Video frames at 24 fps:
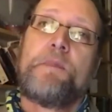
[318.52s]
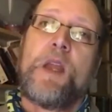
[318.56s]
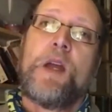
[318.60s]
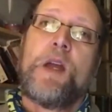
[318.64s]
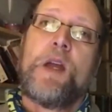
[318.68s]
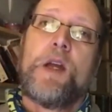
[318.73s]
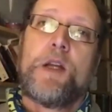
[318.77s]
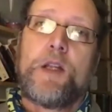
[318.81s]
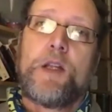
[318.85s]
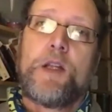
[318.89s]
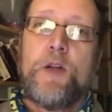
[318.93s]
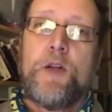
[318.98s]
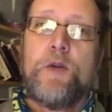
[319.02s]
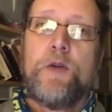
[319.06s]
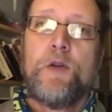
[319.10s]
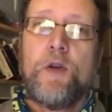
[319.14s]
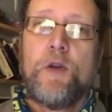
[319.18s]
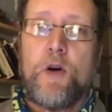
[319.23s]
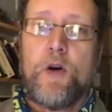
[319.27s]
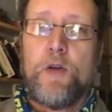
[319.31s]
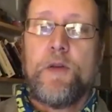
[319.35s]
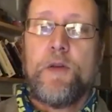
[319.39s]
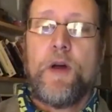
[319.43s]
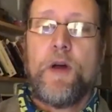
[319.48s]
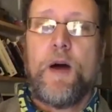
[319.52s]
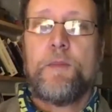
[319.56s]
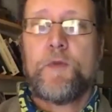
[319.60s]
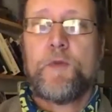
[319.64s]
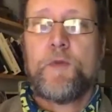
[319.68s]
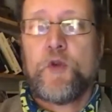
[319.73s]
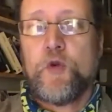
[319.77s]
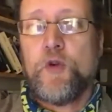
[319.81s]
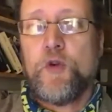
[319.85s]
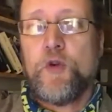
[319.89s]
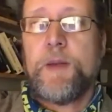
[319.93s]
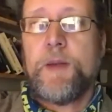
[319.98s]
QAnon
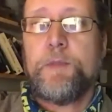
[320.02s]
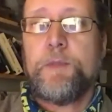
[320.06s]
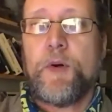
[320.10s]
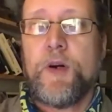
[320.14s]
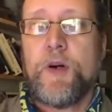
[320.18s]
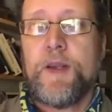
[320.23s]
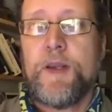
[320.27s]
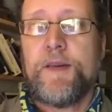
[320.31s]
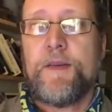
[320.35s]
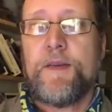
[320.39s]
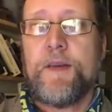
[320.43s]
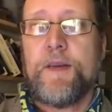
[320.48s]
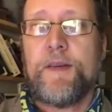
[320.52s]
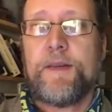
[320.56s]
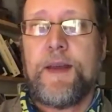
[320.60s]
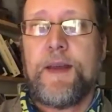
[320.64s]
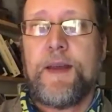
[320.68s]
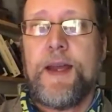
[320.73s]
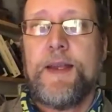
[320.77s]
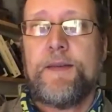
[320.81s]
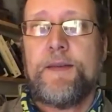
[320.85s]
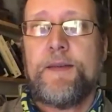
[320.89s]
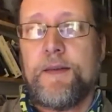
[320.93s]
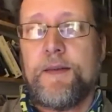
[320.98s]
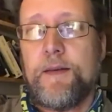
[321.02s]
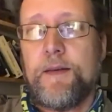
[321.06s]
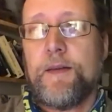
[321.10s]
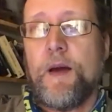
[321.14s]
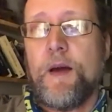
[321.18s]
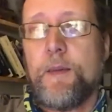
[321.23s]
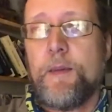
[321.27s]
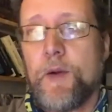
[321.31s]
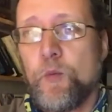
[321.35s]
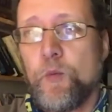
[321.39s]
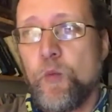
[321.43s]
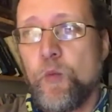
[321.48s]
talking points in the States are
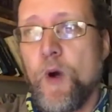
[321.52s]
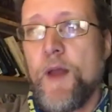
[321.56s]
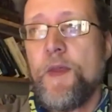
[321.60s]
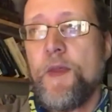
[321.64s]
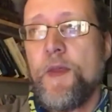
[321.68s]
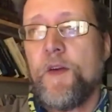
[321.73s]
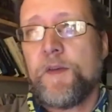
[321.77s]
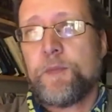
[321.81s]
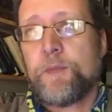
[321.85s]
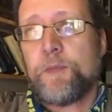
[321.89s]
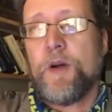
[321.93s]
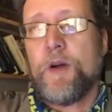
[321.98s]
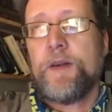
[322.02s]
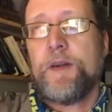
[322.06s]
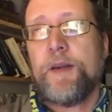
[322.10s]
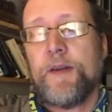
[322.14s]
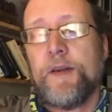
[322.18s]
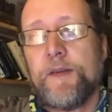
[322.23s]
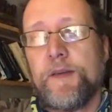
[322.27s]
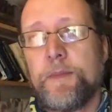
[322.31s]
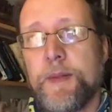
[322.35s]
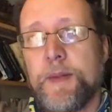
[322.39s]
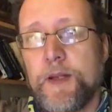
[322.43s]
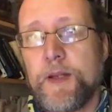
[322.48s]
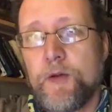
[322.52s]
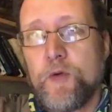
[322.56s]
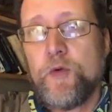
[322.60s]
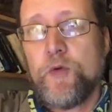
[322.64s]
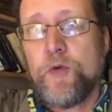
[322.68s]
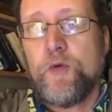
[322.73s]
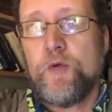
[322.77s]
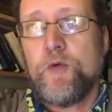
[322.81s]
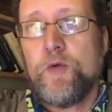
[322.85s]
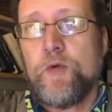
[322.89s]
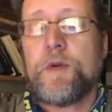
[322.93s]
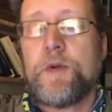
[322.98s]
determining when those protests are being
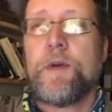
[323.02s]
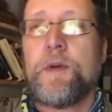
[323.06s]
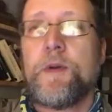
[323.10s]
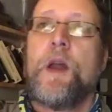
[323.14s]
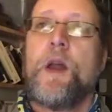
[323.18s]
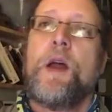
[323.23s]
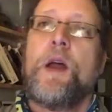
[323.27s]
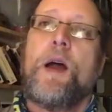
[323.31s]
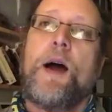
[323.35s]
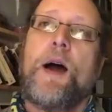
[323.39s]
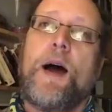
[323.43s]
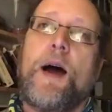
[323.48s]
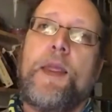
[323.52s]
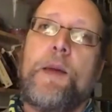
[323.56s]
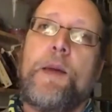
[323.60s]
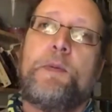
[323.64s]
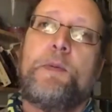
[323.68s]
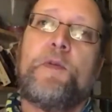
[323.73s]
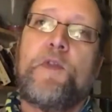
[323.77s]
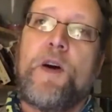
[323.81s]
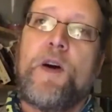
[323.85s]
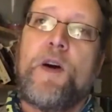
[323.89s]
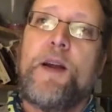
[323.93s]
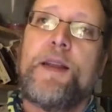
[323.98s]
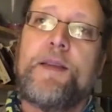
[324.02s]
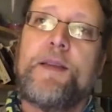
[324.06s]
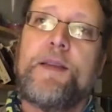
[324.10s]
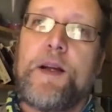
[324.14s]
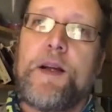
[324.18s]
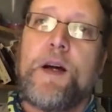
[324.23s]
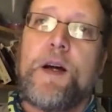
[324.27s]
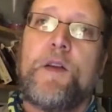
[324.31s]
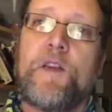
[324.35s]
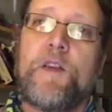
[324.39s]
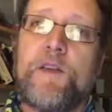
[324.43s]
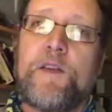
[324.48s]
called, and they're providing the
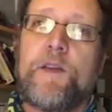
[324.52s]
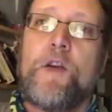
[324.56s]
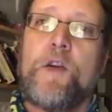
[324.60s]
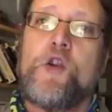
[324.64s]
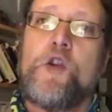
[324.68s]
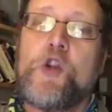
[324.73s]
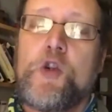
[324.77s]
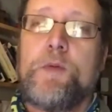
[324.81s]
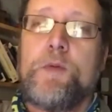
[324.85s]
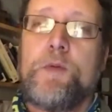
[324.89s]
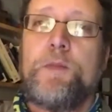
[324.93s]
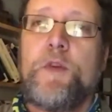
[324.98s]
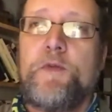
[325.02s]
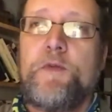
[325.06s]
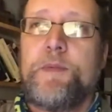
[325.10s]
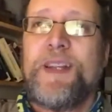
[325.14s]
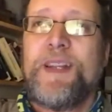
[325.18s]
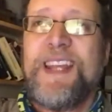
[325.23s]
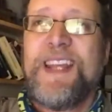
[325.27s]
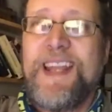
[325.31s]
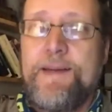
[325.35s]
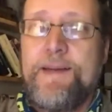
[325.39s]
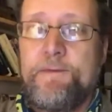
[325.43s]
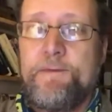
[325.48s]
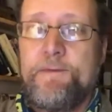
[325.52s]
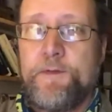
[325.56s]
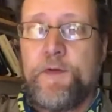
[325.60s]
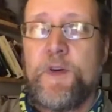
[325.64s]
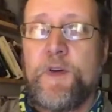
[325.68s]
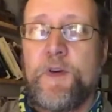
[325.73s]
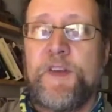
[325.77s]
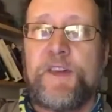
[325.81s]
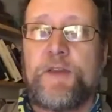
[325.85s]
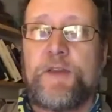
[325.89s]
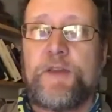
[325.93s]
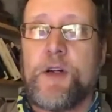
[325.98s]
kind of social movement
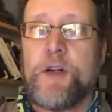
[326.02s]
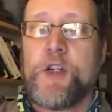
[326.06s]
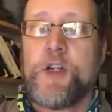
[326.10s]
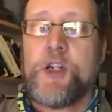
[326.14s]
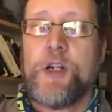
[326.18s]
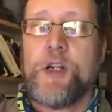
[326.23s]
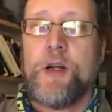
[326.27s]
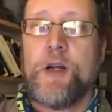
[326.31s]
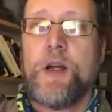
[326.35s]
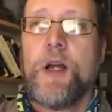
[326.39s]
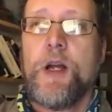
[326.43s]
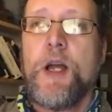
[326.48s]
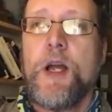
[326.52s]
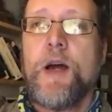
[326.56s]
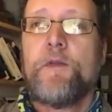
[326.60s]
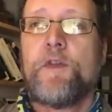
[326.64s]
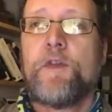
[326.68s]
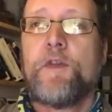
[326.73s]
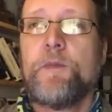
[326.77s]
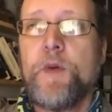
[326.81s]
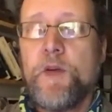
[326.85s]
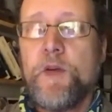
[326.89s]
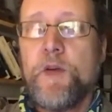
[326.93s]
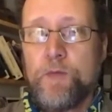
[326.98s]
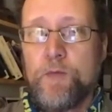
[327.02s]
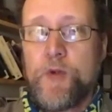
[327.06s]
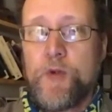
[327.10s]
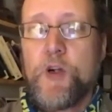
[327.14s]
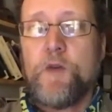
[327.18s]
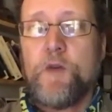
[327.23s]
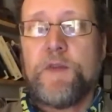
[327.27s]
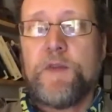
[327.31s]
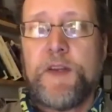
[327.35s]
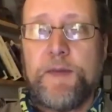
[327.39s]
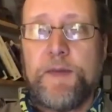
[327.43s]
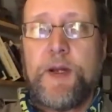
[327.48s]
infrastructure for a movement which
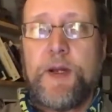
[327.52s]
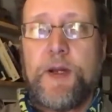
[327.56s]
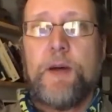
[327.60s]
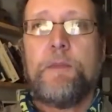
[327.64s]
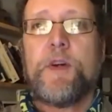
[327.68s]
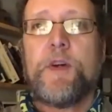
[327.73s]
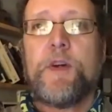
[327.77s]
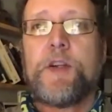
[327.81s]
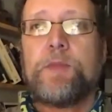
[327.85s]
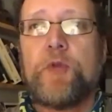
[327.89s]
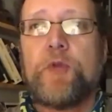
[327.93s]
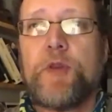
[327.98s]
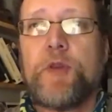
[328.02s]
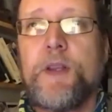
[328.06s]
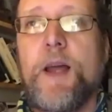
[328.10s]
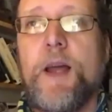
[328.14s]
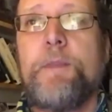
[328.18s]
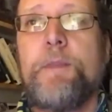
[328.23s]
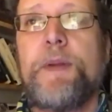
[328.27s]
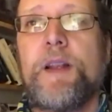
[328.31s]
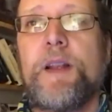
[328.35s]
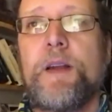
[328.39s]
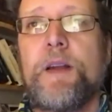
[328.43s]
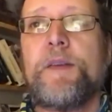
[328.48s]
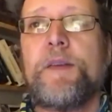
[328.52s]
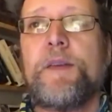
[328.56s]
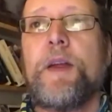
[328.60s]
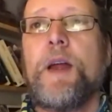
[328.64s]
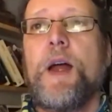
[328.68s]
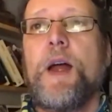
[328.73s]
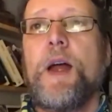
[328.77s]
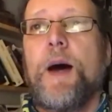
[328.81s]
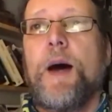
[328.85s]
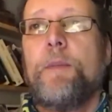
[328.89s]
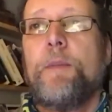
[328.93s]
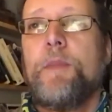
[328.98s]
obviously has become much more nebulous
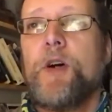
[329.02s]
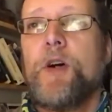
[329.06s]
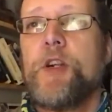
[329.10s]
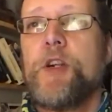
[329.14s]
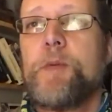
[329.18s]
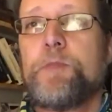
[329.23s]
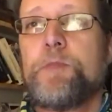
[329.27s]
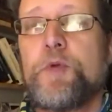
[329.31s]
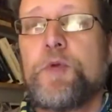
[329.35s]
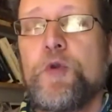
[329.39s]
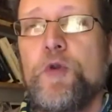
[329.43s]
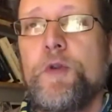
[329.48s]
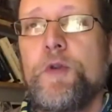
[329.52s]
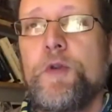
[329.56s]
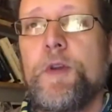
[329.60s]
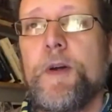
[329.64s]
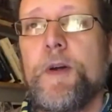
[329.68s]
and much broader.